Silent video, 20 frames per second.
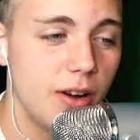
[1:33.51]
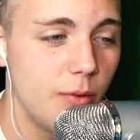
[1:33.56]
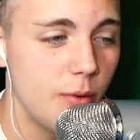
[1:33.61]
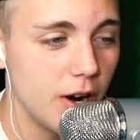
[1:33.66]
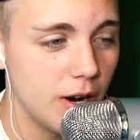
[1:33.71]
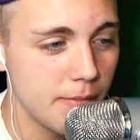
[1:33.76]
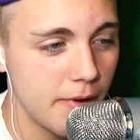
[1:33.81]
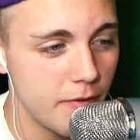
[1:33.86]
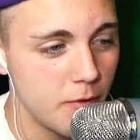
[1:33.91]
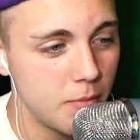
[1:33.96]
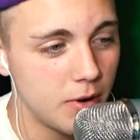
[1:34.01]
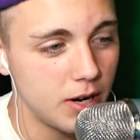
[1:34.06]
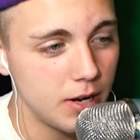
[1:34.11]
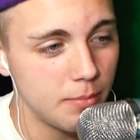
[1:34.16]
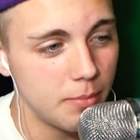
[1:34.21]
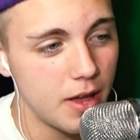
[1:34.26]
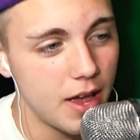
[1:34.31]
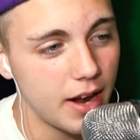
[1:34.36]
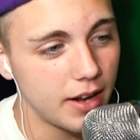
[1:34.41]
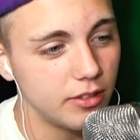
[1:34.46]
Welcome everybody
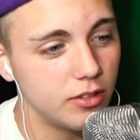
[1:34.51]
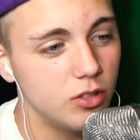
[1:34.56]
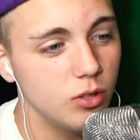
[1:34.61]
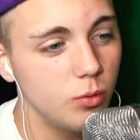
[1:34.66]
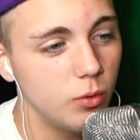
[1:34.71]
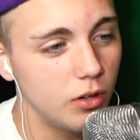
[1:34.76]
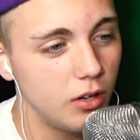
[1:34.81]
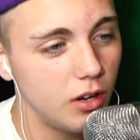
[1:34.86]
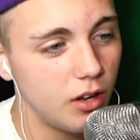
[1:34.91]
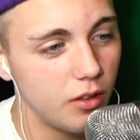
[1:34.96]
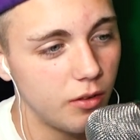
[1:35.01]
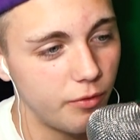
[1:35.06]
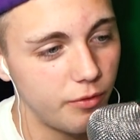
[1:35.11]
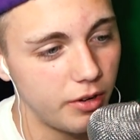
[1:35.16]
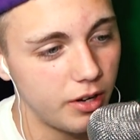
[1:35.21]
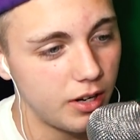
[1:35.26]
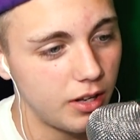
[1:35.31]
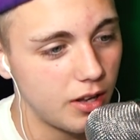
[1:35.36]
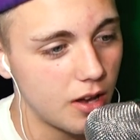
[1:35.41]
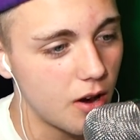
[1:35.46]
back to another
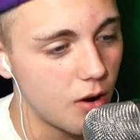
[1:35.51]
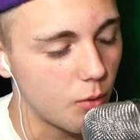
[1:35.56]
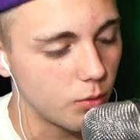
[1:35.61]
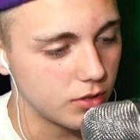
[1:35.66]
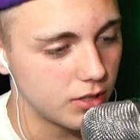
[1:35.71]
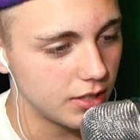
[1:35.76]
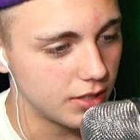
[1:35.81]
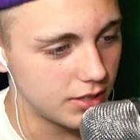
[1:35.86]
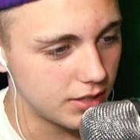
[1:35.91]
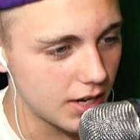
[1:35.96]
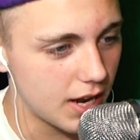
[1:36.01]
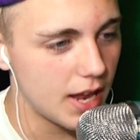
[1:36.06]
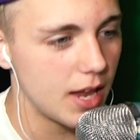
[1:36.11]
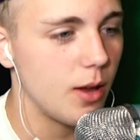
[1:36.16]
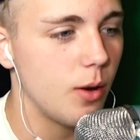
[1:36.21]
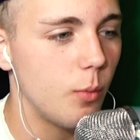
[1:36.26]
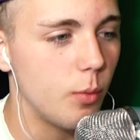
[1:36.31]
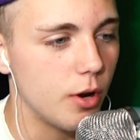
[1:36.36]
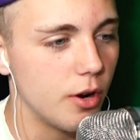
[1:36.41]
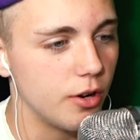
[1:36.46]
video.
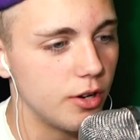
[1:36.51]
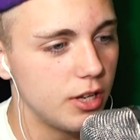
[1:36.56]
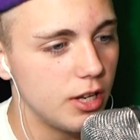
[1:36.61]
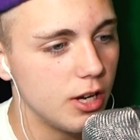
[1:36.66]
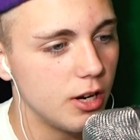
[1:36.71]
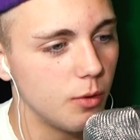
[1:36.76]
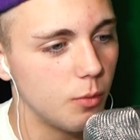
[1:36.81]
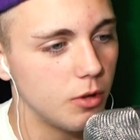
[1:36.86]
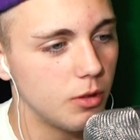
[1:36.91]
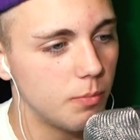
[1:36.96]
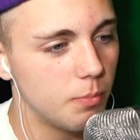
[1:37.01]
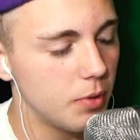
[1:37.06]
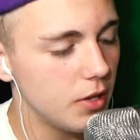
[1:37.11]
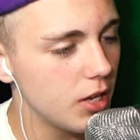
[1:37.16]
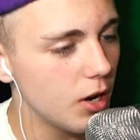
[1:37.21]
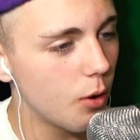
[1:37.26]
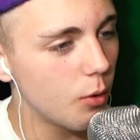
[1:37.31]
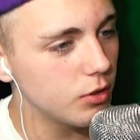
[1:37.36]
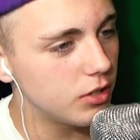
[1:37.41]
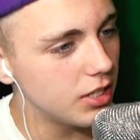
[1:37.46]
Today we are here with
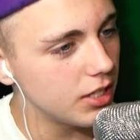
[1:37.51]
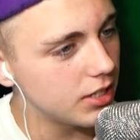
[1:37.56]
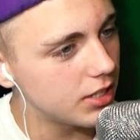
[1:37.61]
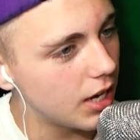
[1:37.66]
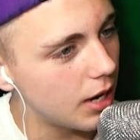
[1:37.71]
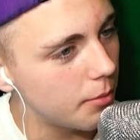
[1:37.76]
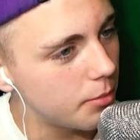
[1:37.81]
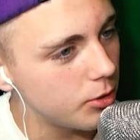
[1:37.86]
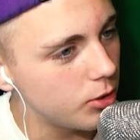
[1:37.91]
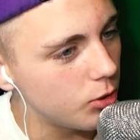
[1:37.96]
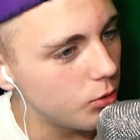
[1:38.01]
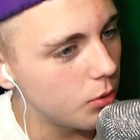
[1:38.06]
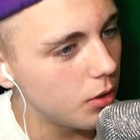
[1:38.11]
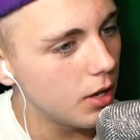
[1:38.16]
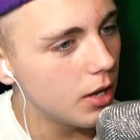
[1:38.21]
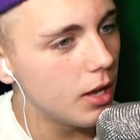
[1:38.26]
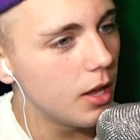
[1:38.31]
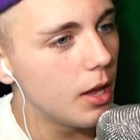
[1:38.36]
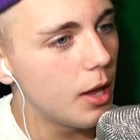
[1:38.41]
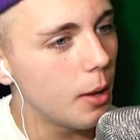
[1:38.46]
B.O.T.W,
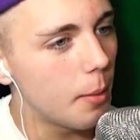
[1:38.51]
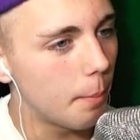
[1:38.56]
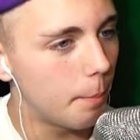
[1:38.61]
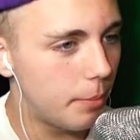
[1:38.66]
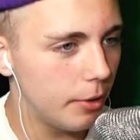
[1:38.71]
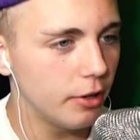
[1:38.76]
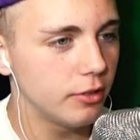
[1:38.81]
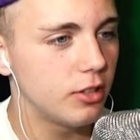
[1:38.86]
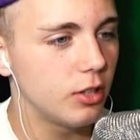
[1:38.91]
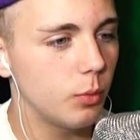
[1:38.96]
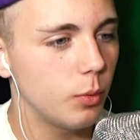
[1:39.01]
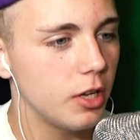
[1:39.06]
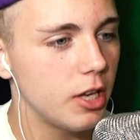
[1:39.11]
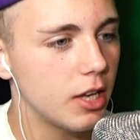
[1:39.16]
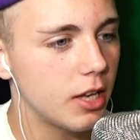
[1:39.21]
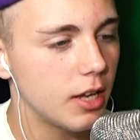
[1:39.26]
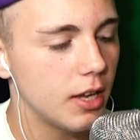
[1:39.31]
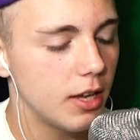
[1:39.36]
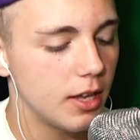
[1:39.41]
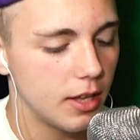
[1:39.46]
Builds of the
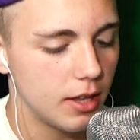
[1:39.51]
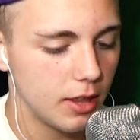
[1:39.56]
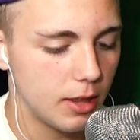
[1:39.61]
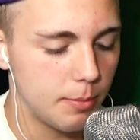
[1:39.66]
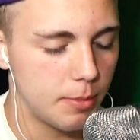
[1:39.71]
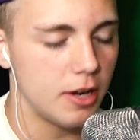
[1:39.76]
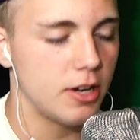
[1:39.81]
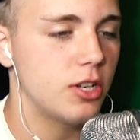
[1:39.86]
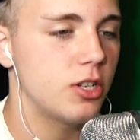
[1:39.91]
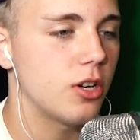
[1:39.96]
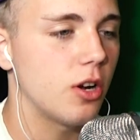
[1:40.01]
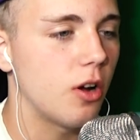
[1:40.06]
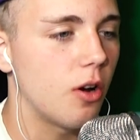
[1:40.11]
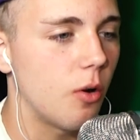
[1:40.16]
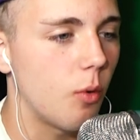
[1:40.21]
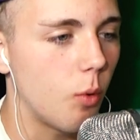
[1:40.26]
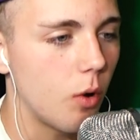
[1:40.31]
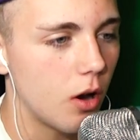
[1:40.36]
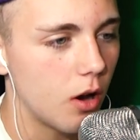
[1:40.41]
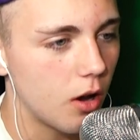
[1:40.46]
Week, the best
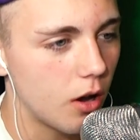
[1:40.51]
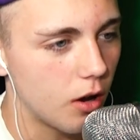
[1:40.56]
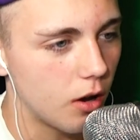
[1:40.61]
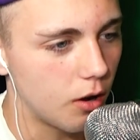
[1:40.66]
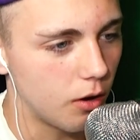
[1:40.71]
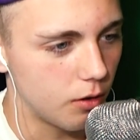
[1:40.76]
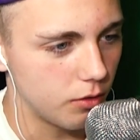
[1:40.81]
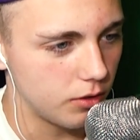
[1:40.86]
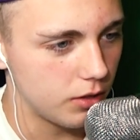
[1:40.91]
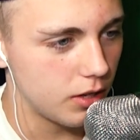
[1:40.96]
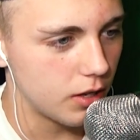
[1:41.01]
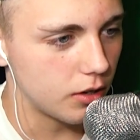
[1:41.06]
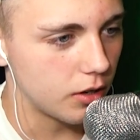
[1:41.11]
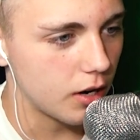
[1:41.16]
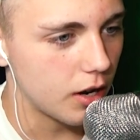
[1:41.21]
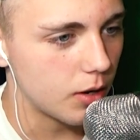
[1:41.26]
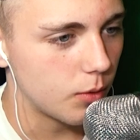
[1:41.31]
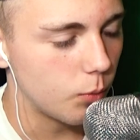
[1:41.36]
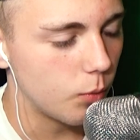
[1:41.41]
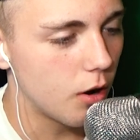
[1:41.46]
show on the
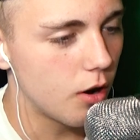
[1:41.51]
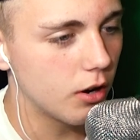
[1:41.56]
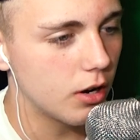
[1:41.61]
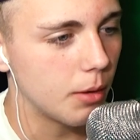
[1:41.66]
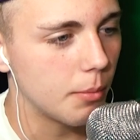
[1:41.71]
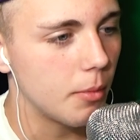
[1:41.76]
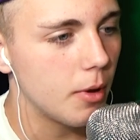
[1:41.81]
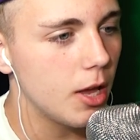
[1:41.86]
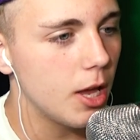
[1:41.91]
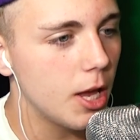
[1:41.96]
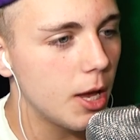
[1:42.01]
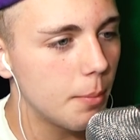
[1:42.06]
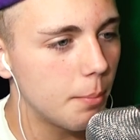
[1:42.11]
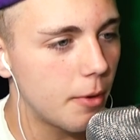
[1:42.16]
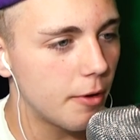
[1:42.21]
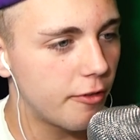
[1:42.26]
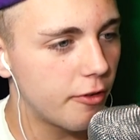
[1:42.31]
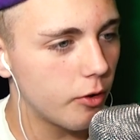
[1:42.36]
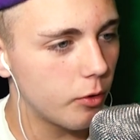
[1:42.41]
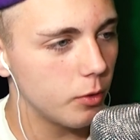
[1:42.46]
internet. Welcome.
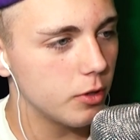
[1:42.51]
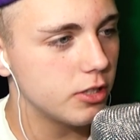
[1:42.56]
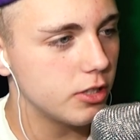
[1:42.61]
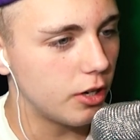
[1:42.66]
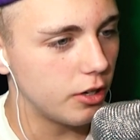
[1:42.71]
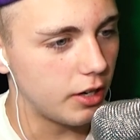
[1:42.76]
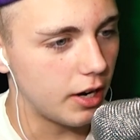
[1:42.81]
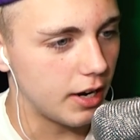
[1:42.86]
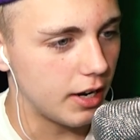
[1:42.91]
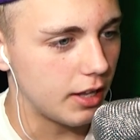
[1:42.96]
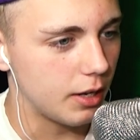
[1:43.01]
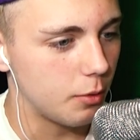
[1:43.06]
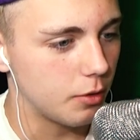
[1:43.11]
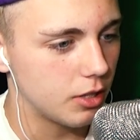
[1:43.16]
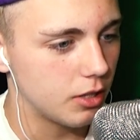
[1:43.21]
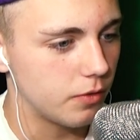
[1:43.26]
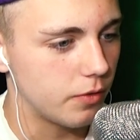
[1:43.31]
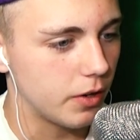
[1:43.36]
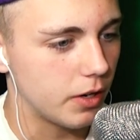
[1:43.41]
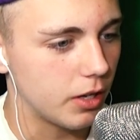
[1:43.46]
Before we start anything with
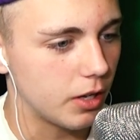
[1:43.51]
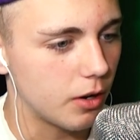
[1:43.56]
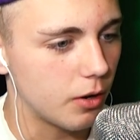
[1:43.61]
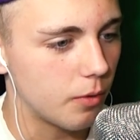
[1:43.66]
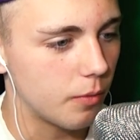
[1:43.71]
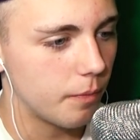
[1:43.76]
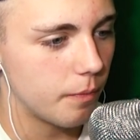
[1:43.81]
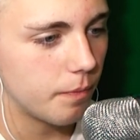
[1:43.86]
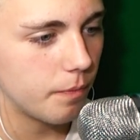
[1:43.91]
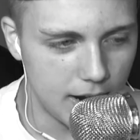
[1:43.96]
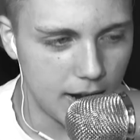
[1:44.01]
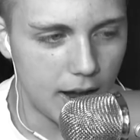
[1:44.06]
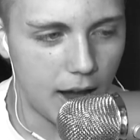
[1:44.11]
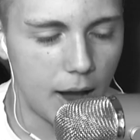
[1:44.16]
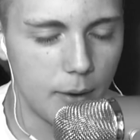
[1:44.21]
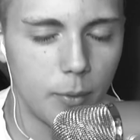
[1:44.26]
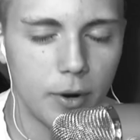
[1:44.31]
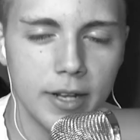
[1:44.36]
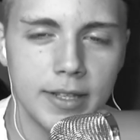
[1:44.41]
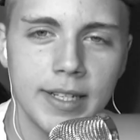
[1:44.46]
this video,
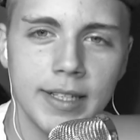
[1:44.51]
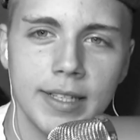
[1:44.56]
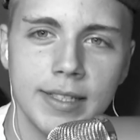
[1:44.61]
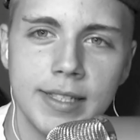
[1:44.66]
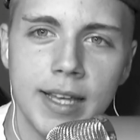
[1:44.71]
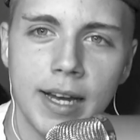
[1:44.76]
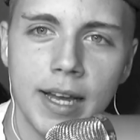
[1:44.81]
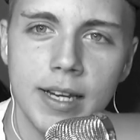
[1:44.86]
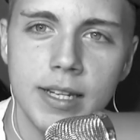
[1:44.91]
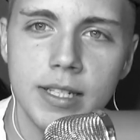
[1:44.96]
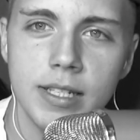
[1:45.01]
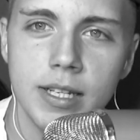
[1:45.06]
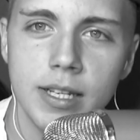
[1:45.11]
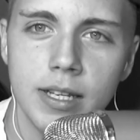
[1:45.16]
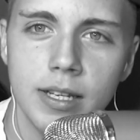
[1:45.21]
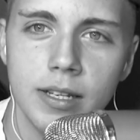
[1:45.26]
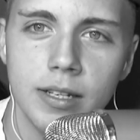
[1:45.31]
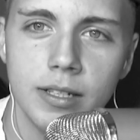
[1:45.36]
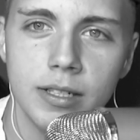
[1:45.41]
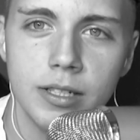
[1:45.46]
I want to take a second
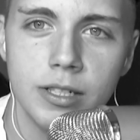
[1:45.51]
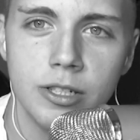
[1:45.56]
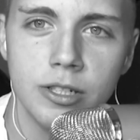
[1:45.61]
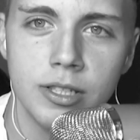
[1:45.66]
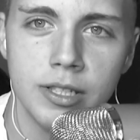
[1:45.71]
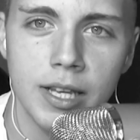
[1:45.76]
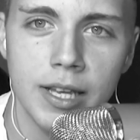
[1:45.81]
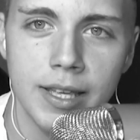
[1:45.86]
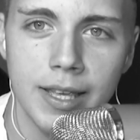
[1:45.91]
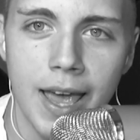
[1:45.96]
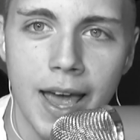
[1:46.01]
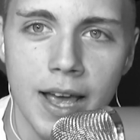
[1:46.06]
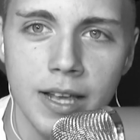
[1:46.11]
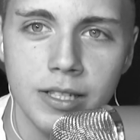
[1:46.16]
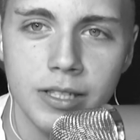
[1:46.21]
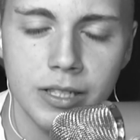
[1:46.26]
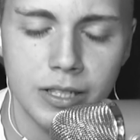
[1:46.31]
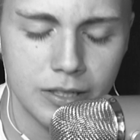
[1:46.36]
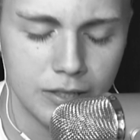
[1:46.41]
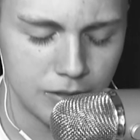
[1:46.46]
to say yes.